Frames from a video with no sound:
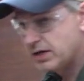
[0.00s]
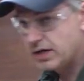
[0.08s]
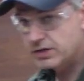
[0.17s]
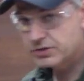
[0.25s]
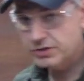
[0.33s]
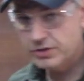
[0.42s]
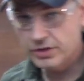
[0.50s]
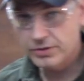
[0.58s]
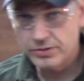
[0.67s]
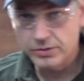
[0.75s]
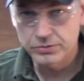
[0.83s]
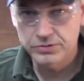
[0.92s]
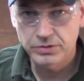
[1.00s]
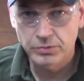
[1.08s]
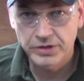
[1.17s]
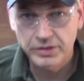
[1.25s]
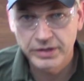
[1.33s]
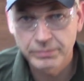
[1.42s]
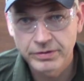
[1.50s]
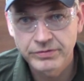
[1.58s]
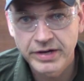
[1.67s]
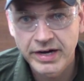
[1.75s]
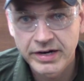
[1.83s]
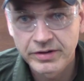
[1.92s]
I'll show you the other OC white lamp I've
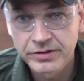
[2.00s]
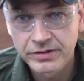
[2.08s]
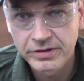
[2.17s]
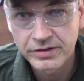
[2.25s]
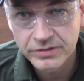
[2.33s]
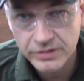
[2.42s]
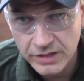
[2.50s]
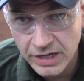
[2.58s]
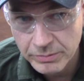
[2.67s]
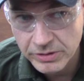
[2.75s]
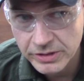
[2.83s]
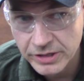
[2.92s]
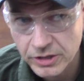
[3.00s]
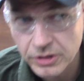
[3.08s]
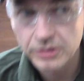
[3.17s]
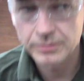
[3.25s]
got on the Sagami lathe.